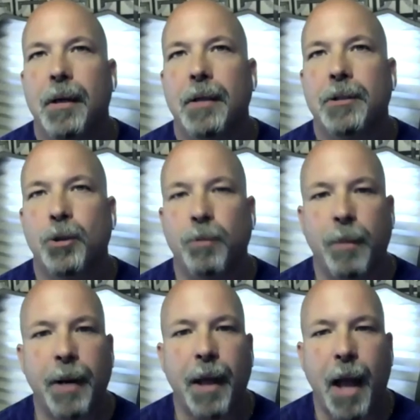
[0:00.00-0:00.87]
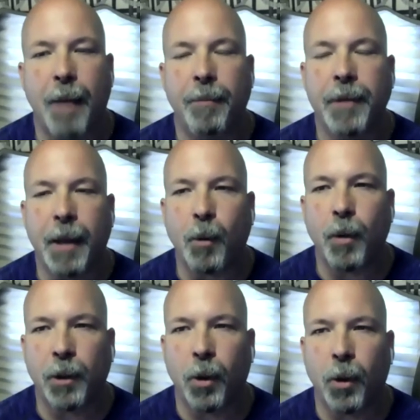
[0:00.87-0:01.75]
to my um, number
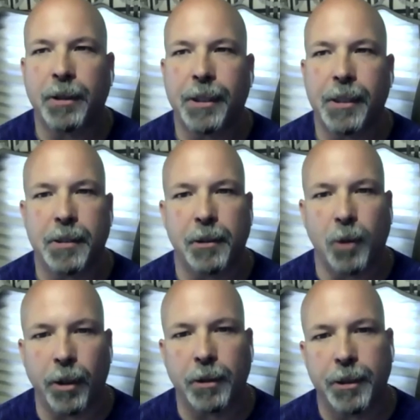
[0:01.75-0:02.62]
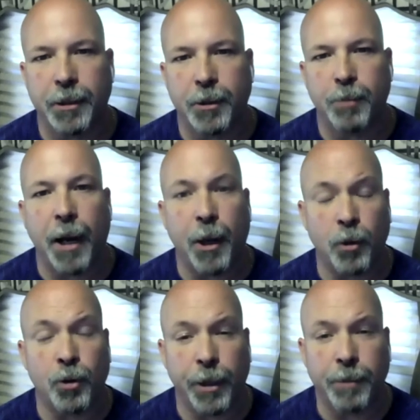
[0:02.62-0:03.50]
one loyalty is loyalty to my own
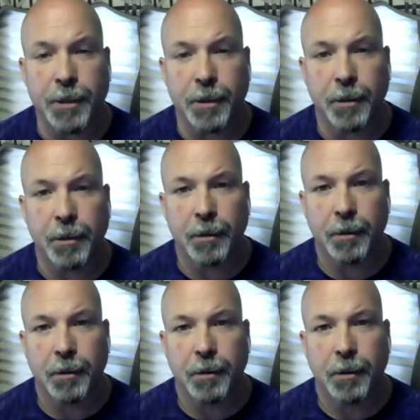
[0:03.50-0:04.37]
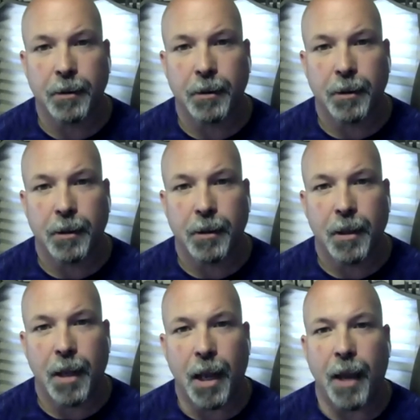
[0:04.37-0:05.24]
dreams
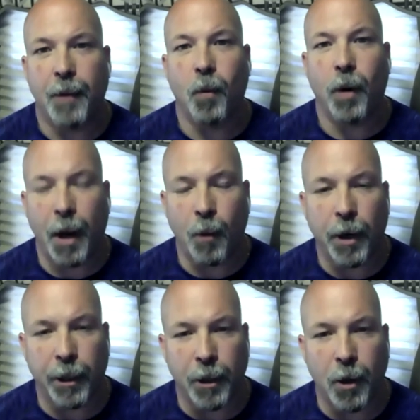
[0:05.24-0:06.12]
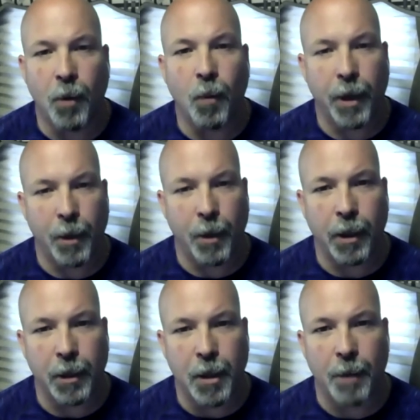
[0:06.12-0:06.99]
and where I want to go and what I
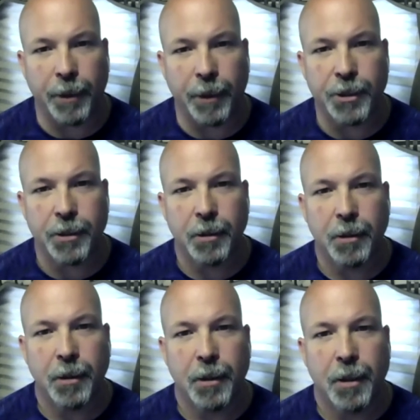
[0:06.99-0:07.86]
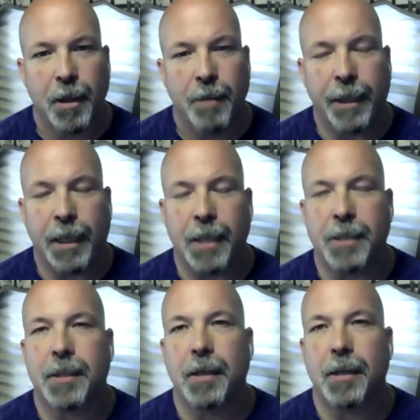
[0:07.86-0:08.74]
want to accomplish.
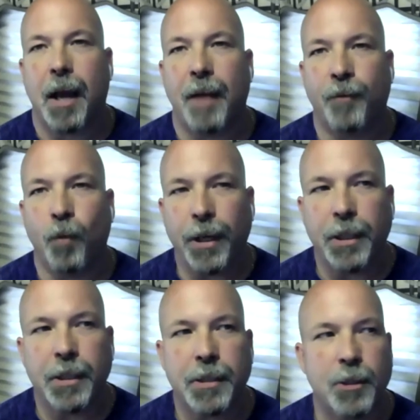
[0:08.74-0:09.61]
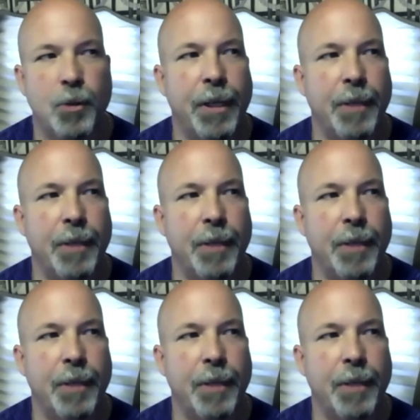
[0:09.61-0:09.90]
Because I've witnessed too many